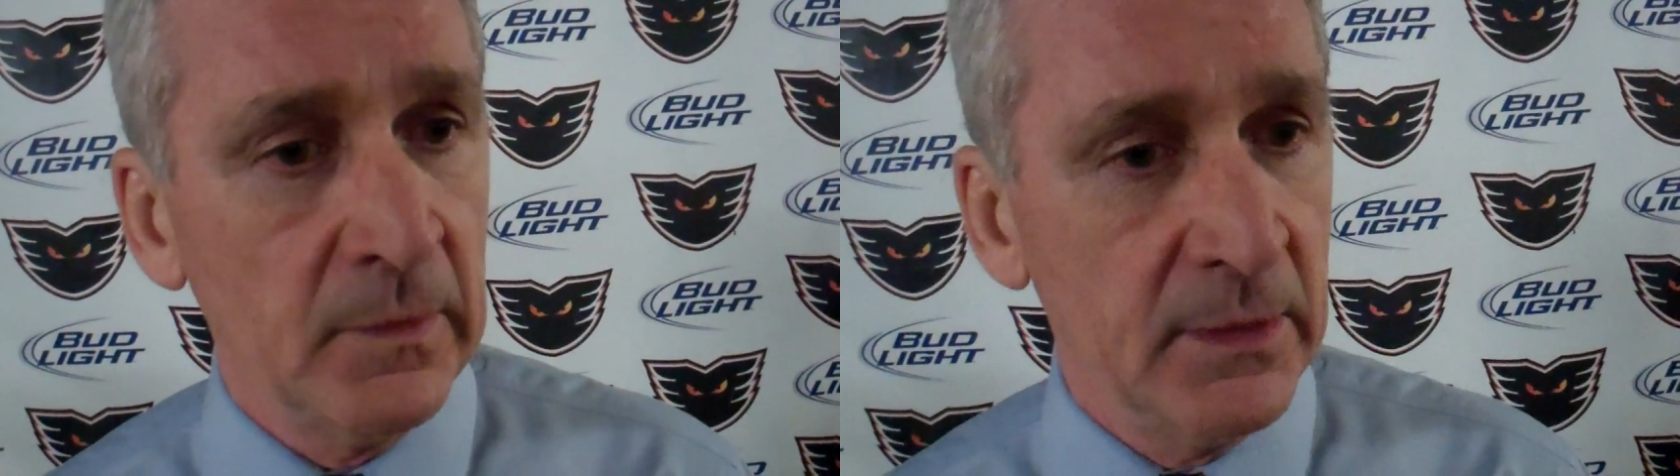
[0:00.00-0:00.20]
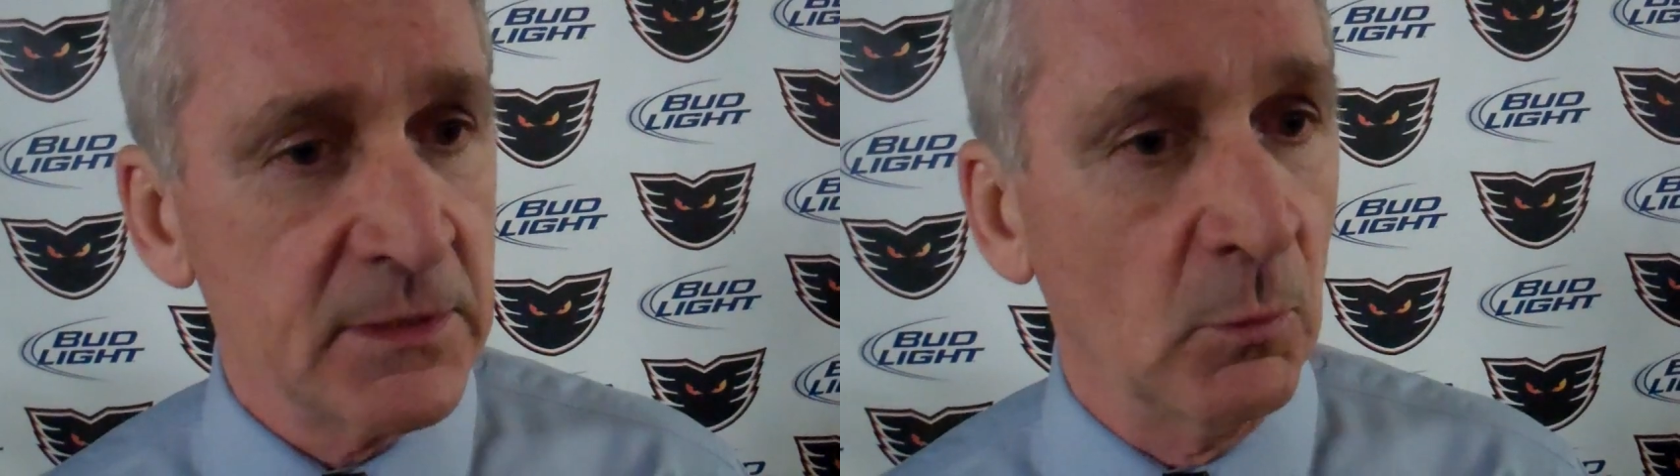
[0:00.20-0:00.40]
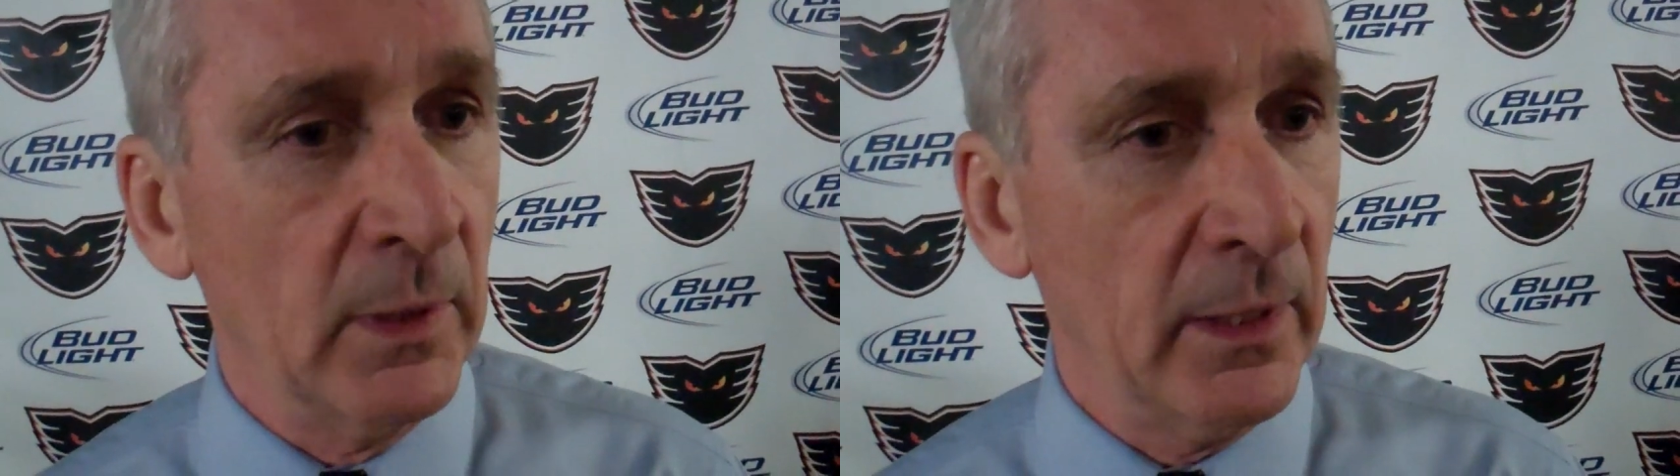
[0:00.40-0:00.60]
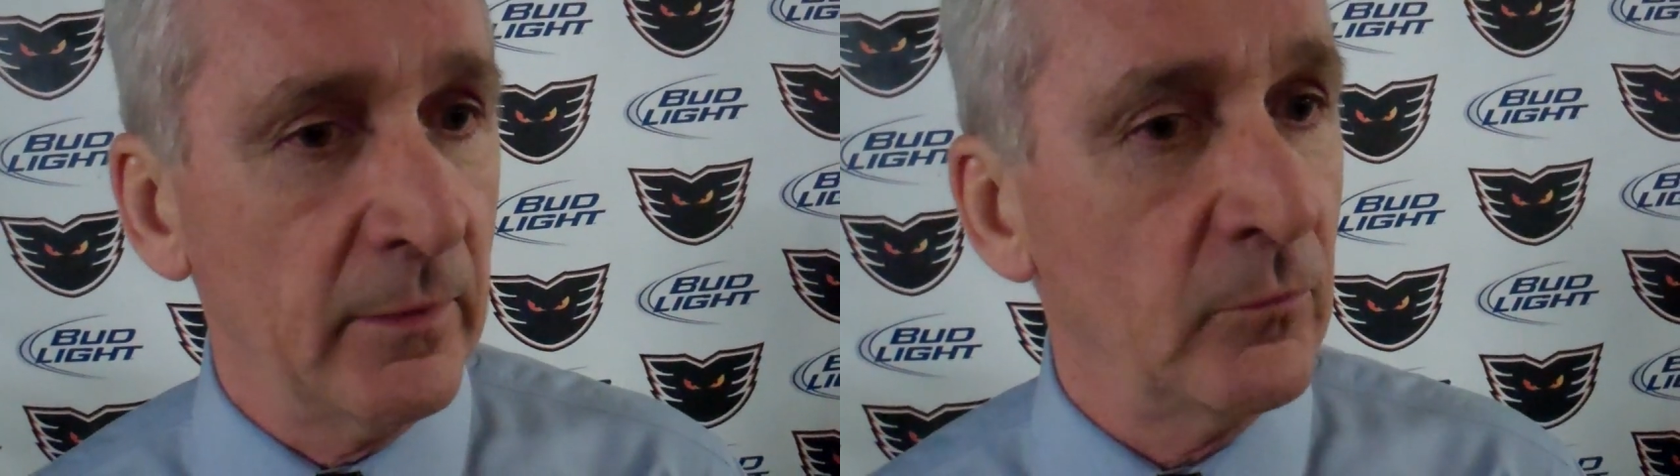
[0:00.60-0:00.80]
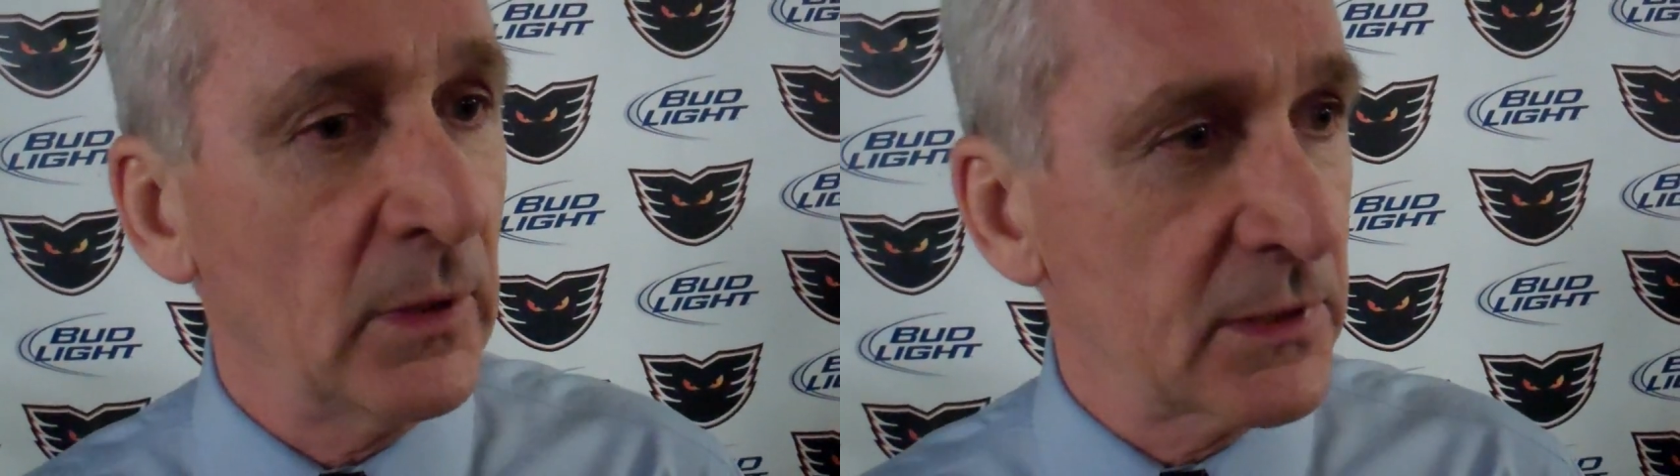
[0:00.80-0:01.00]
He's aware
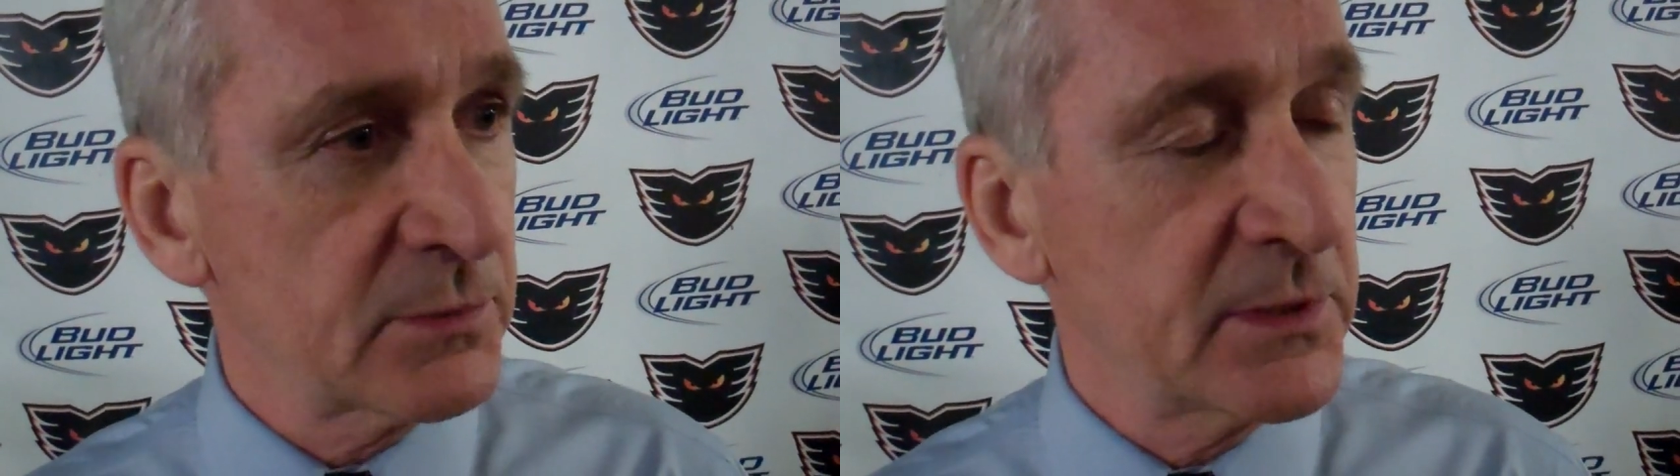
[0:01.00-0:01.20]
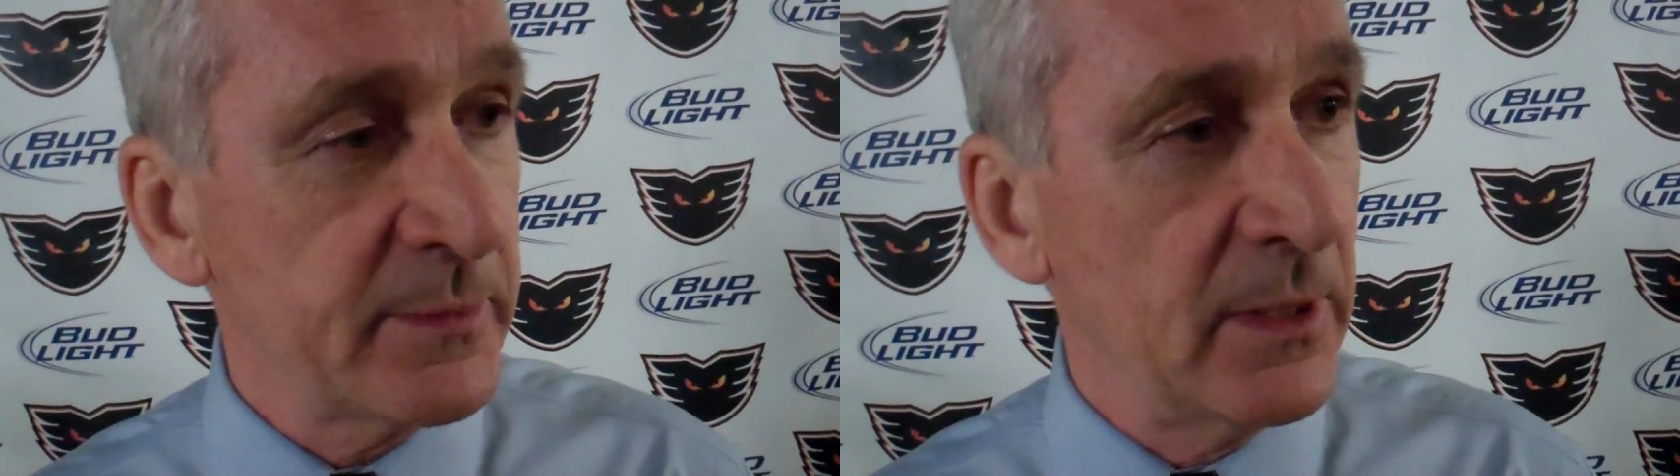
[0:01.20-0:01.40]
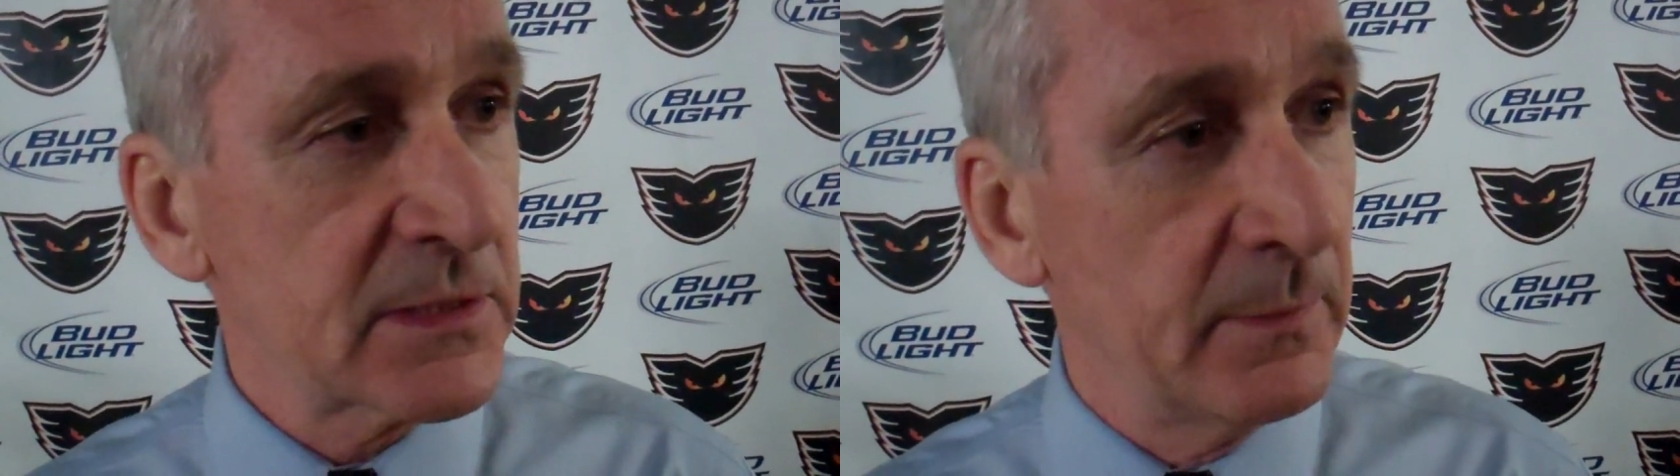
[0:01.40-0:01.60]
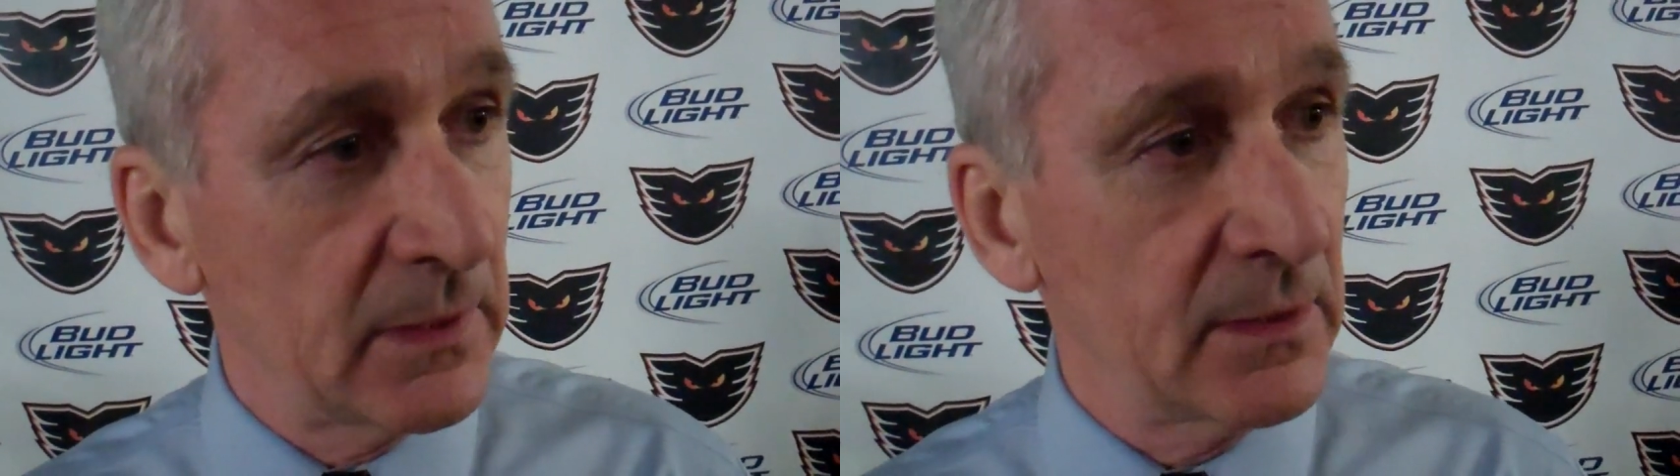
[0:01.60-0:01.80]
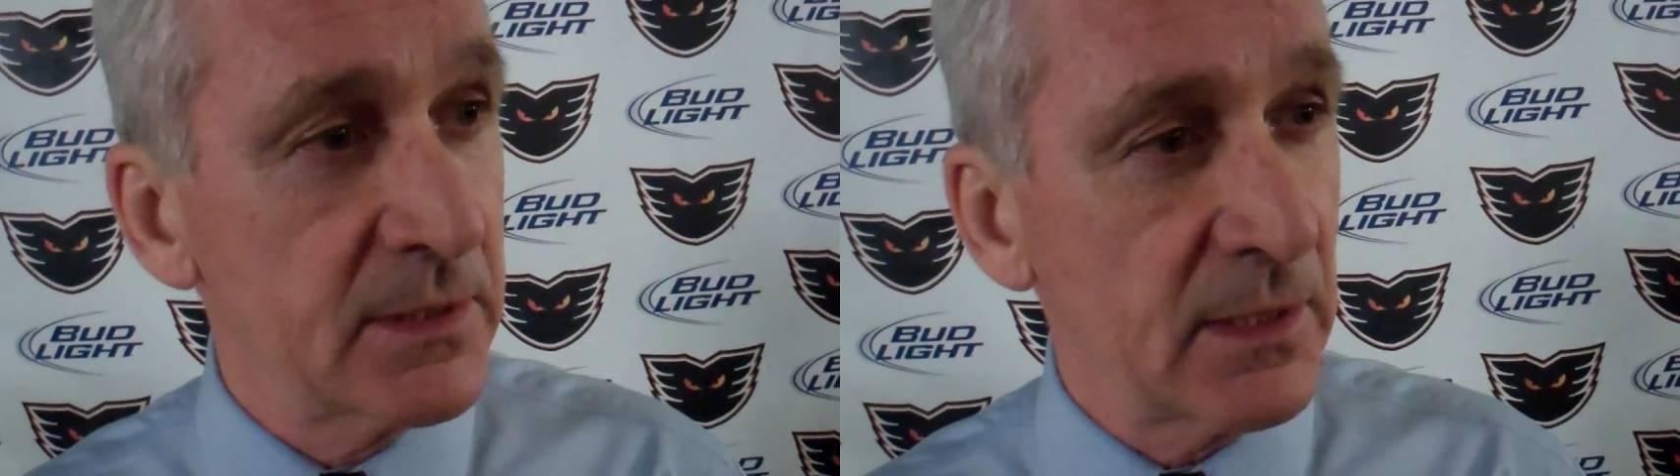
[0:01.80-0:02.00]
of what his
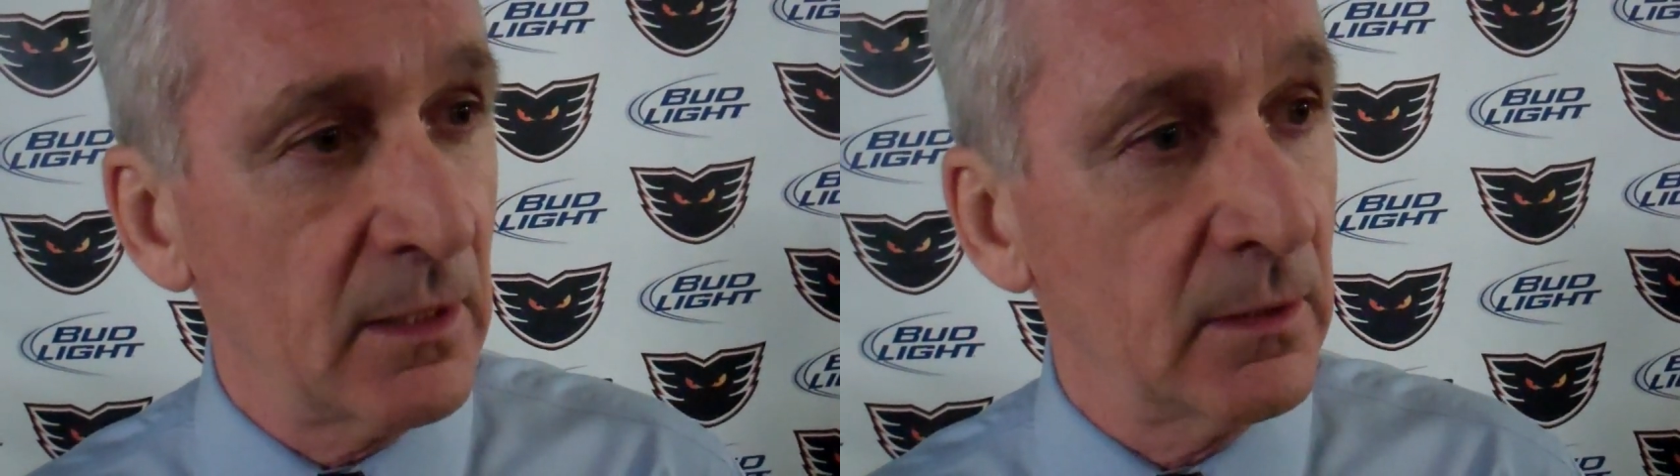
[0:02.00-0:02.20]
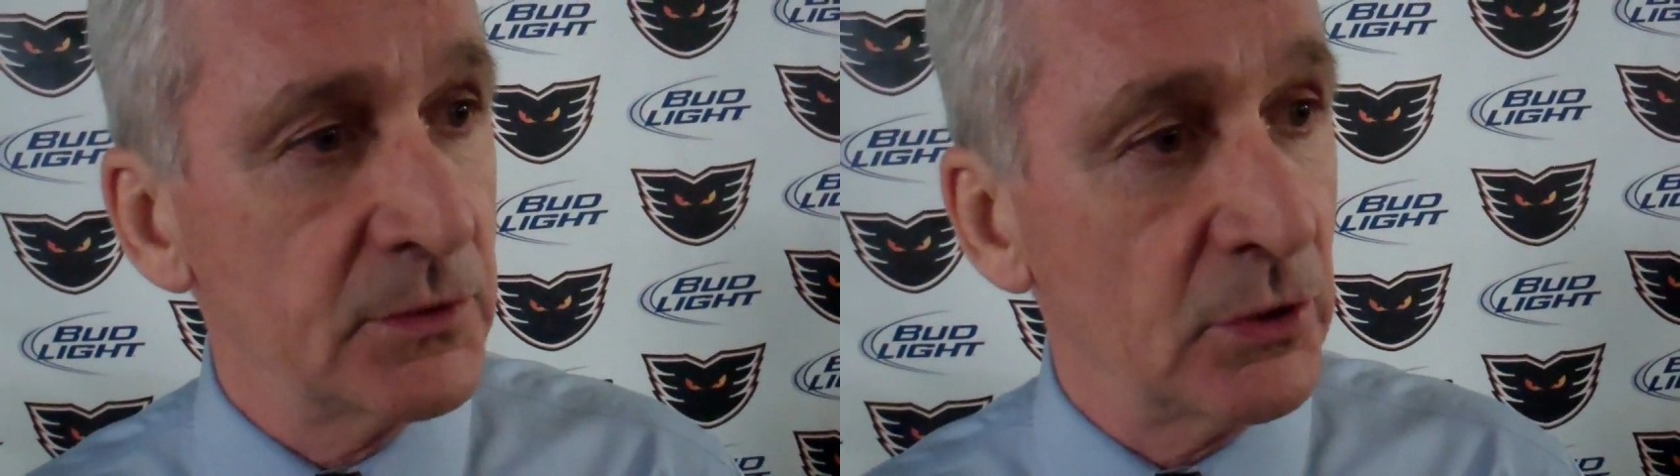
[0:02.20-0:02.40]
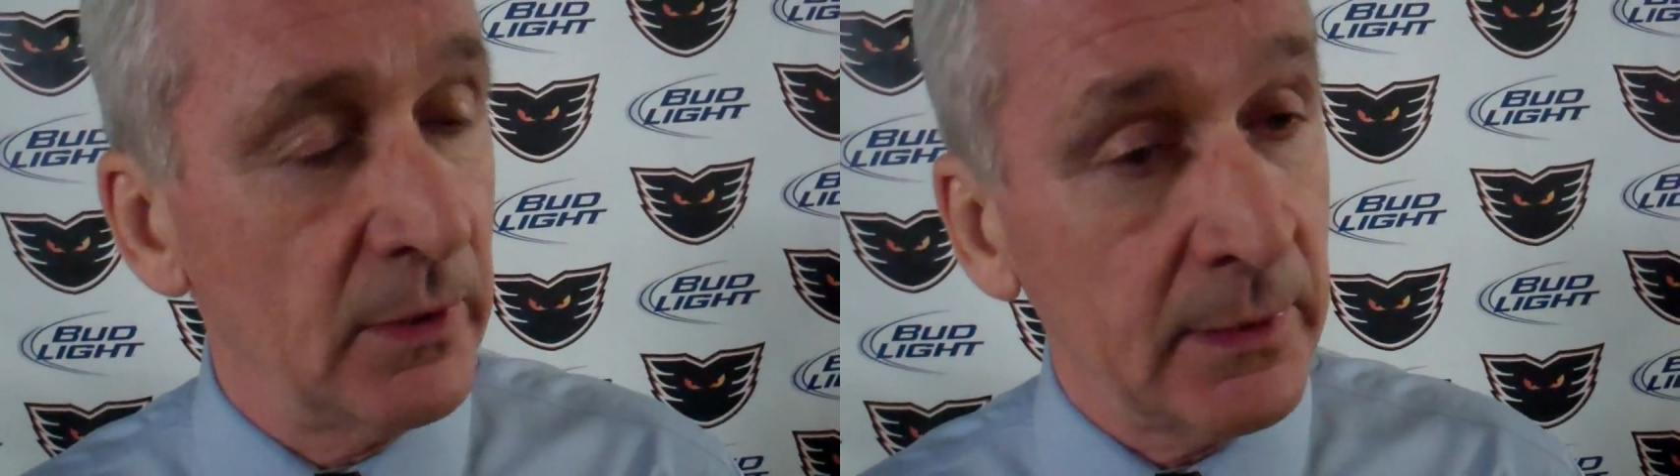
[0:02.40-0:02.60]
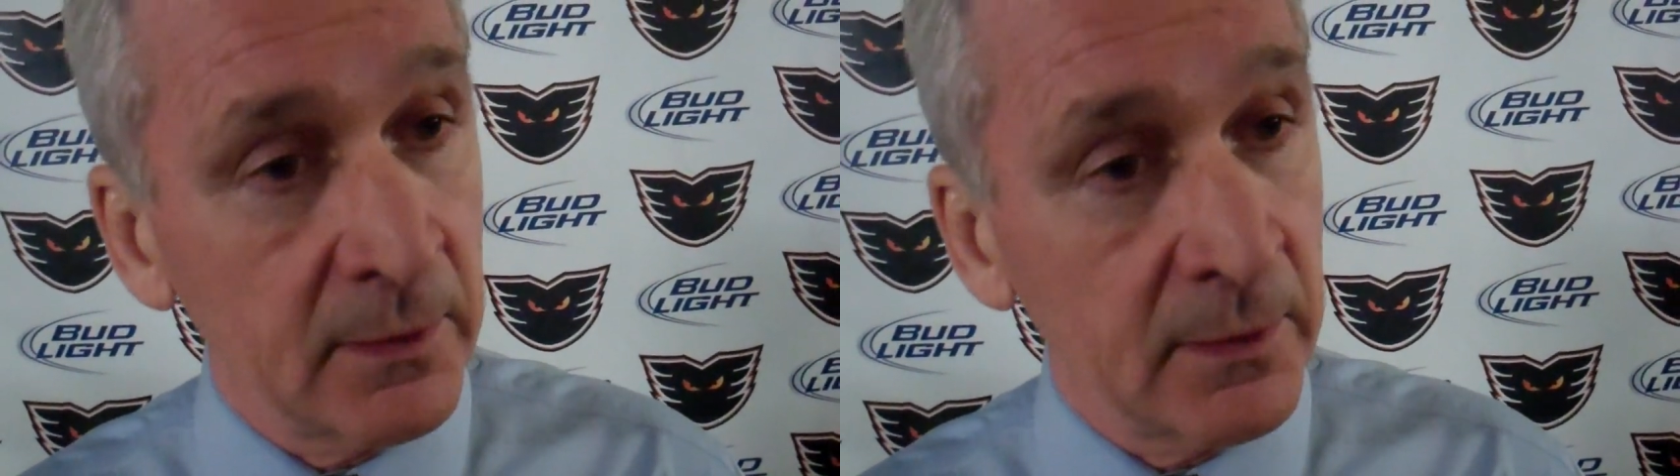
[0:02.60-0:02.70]
responsibilities are in joining,